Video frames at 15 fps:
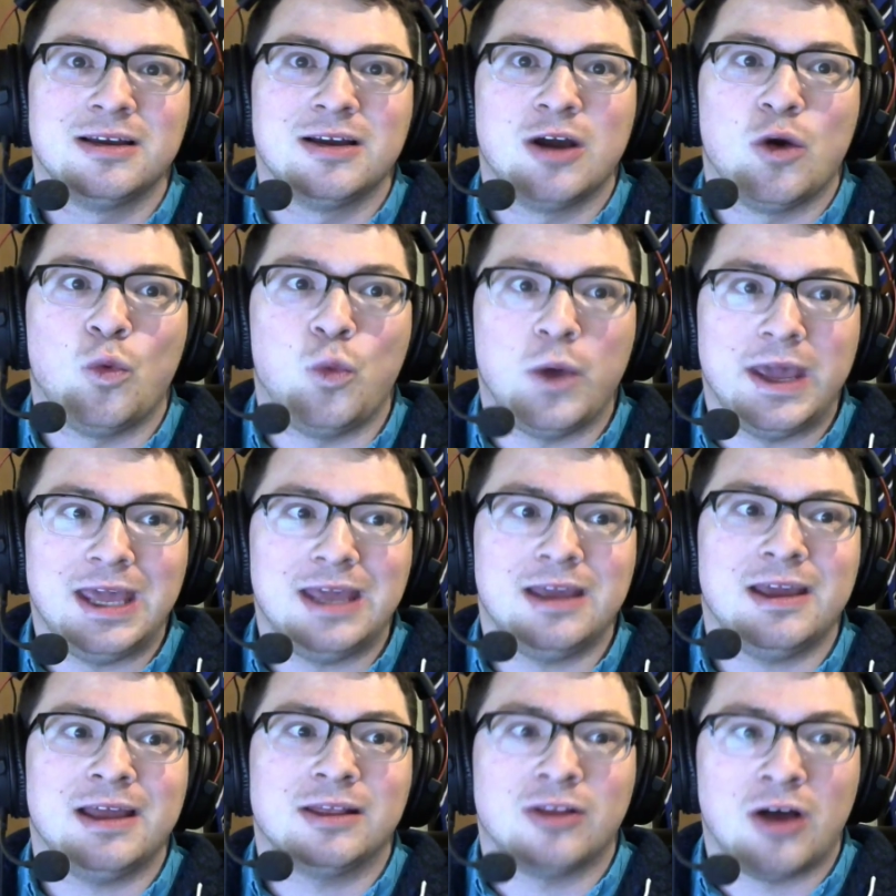
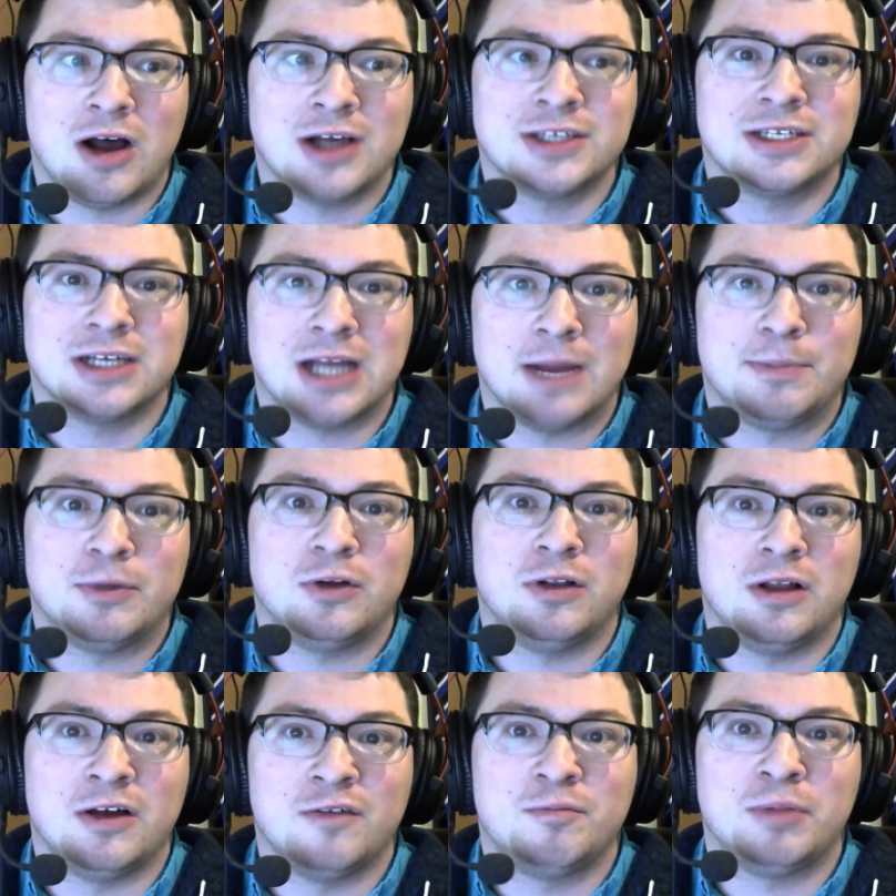we lost a couple
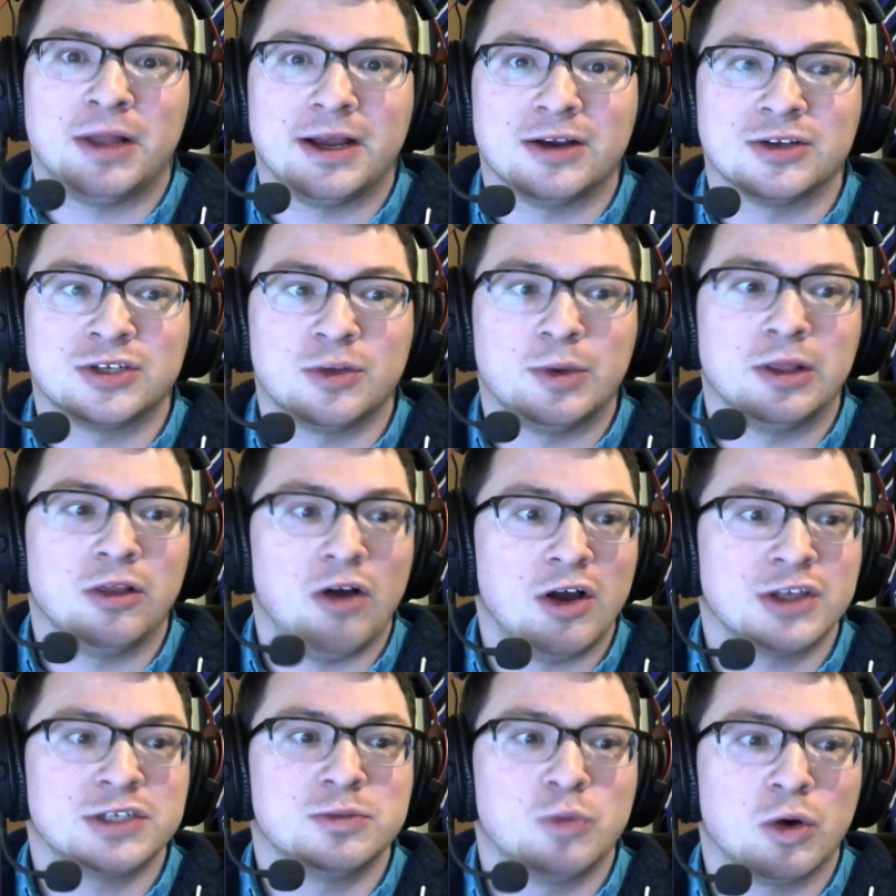of players. So, we
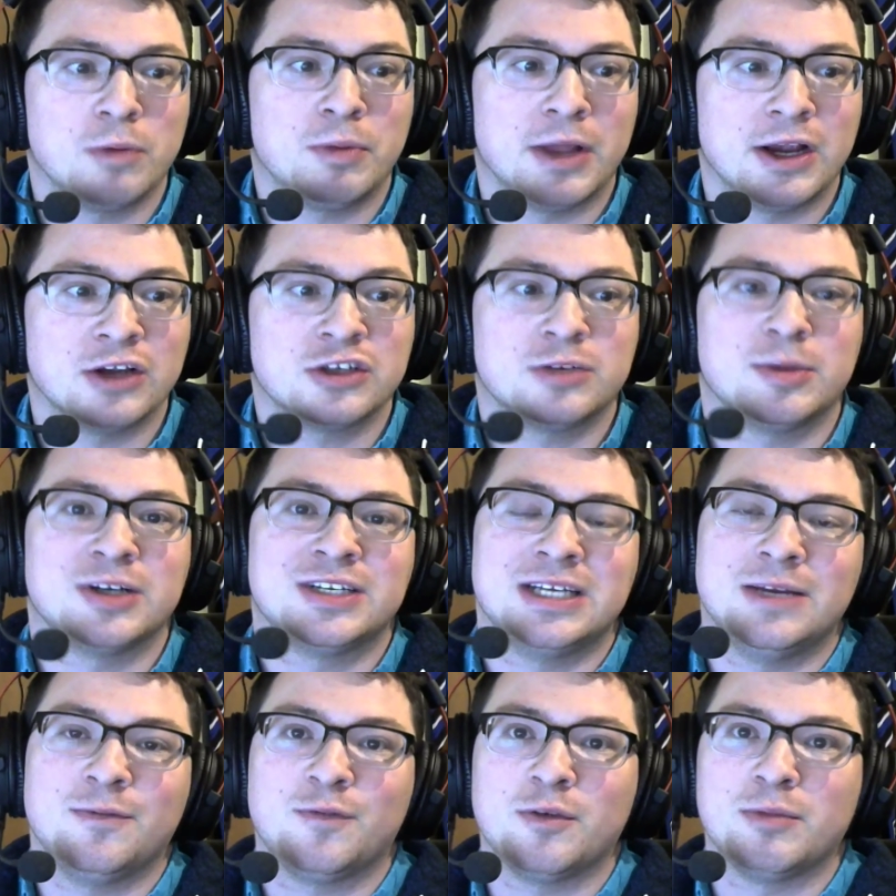lost more players from our
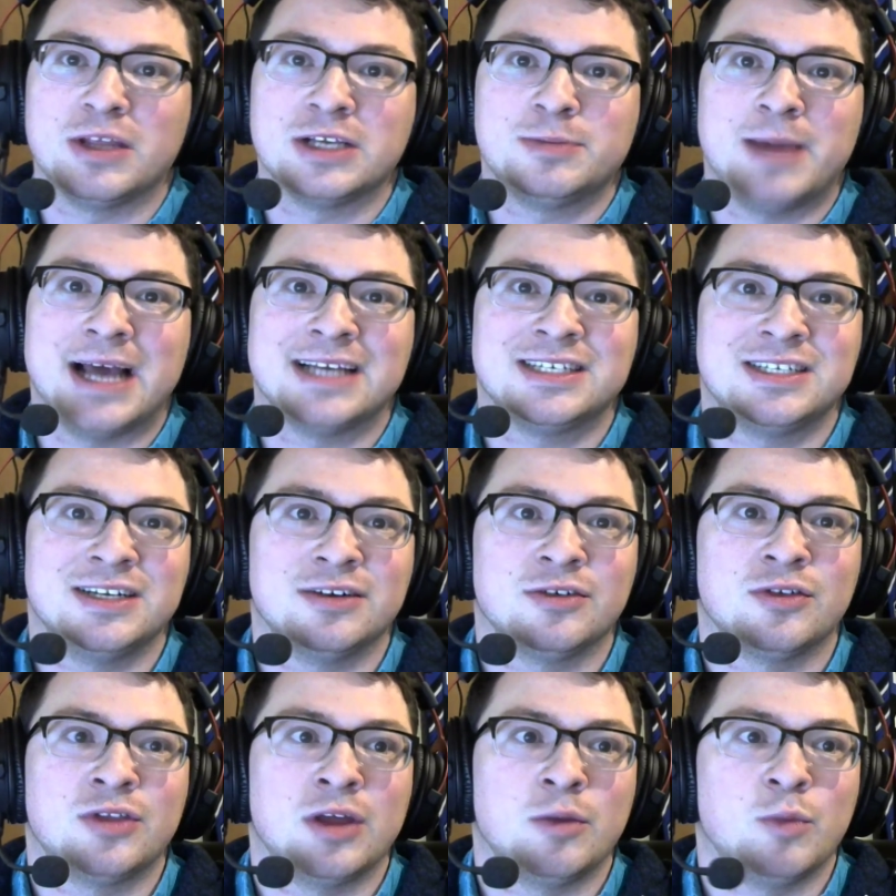team from this past year
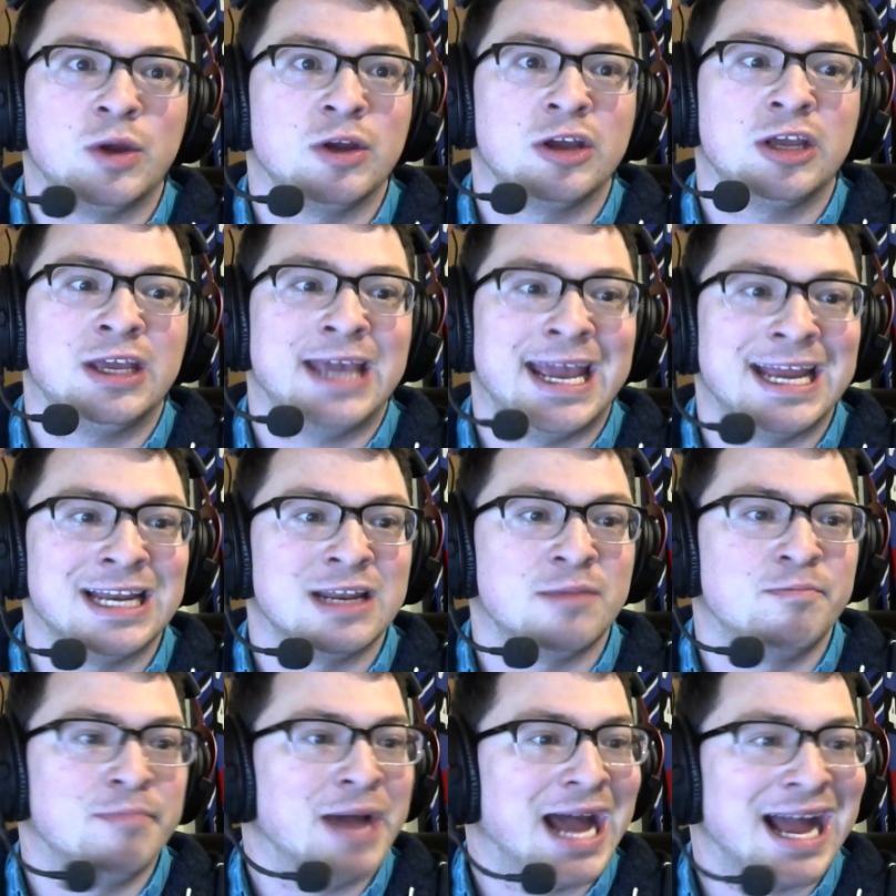than we gained
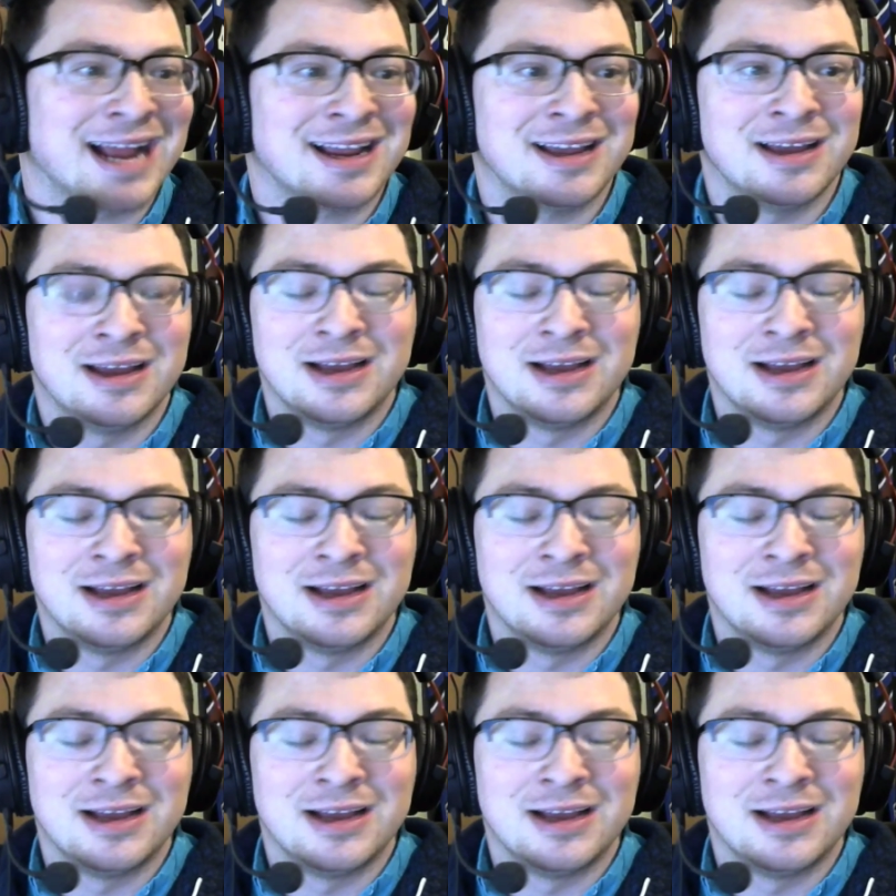back.